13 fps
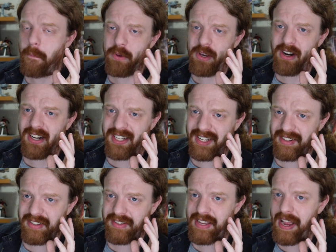I hope you guys can
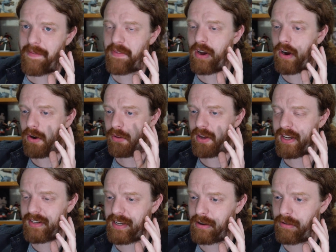understand the whole
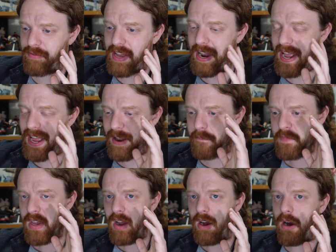idea of that.
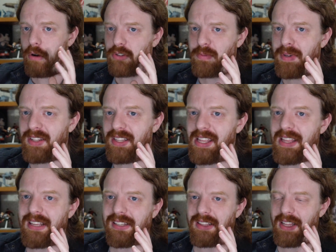And
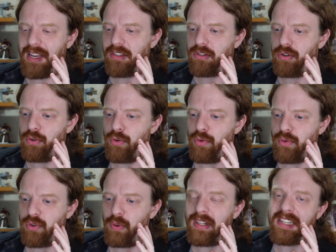ultimately, this led
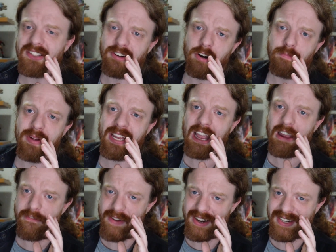to Twin Laser Turret being
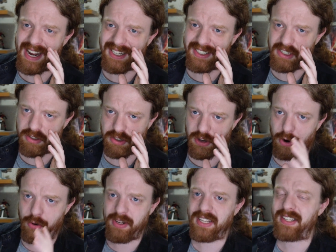a fantastic
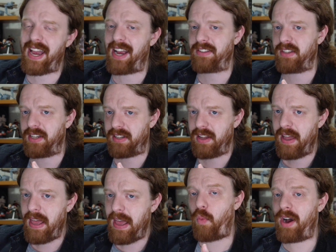zoning tactic.
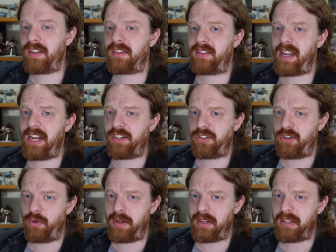At one stage
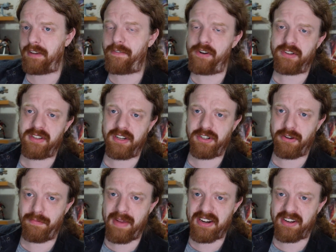during the 1st
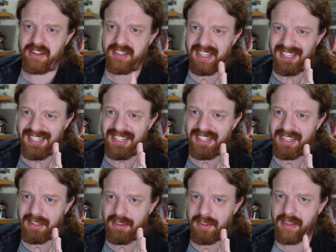edition meta, the
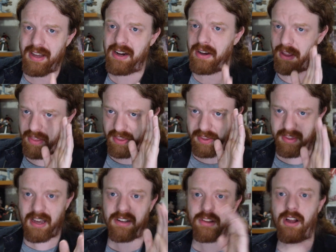Syndicate Thug, the
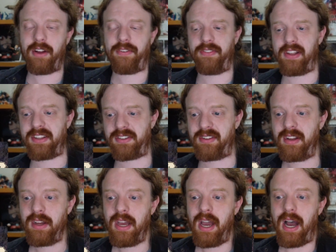Thug Life
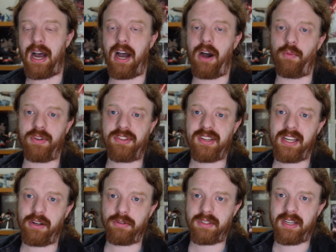list, with
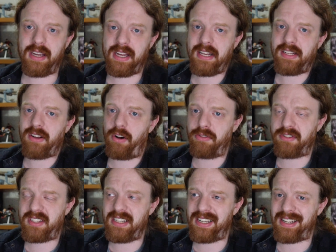TLTs
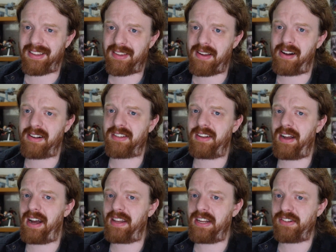on Syndicate Thugs and
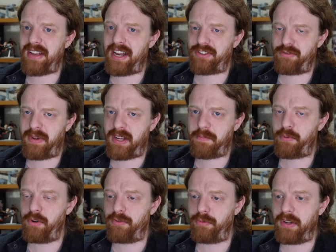Unhinged Astromechs
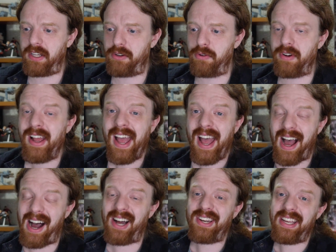proved really good.
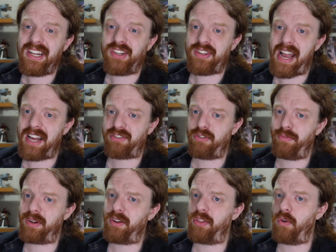Unhinged
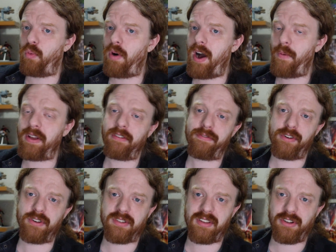Astromech on the Y-Wing
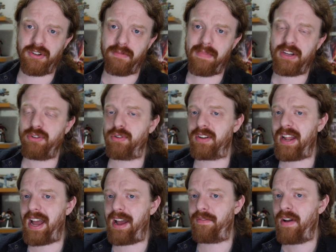1st edition meant you
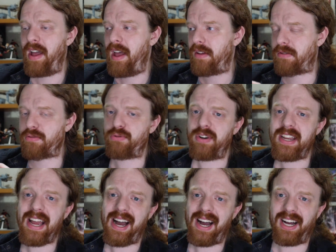could have
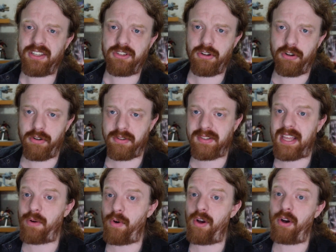3 hard
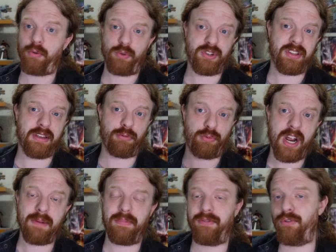turns. They were originally
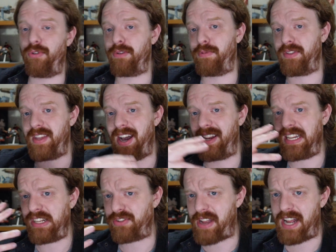red before you put the
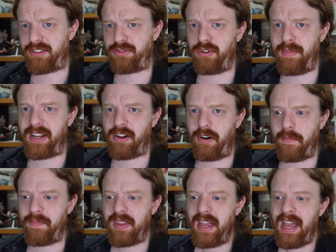Unhinged Astromech
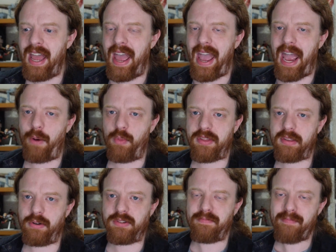on. And
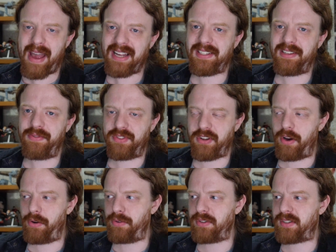with those massive
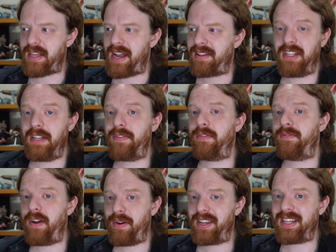zones that deliver
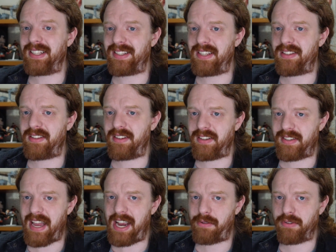very consistent
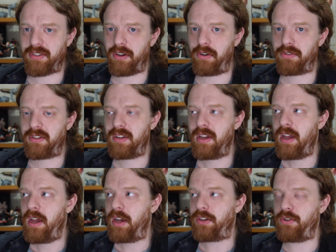attack results,
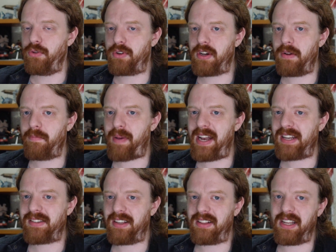you can
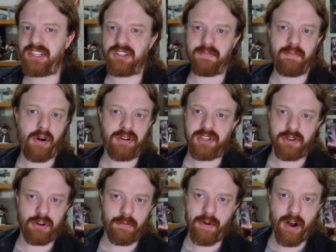basically just
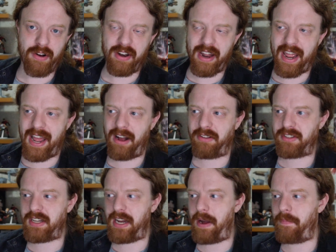box your opponent
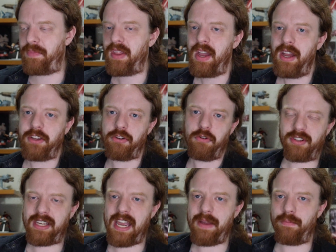out. You
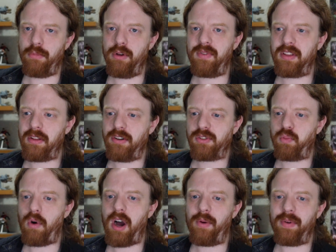just keep moving
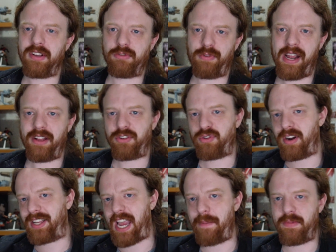those Y-Wings around,
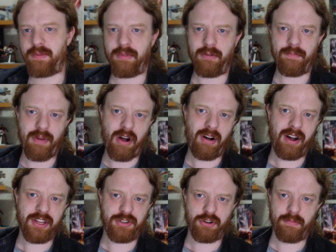trying to keep them
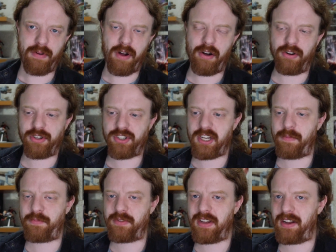behind your opponent's
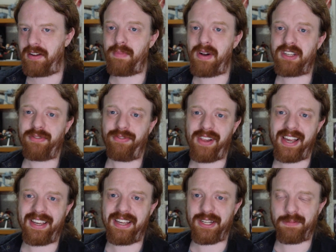ship, do as much
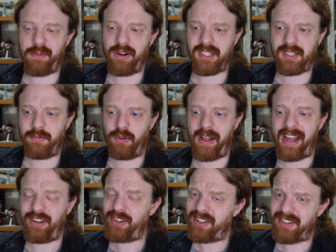flanking as possible,
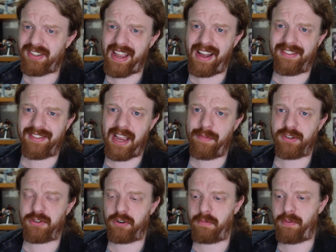and you can just
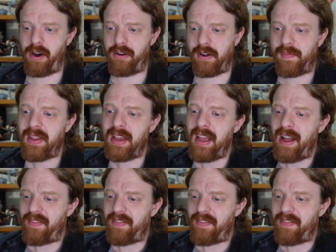out-damage your opponent.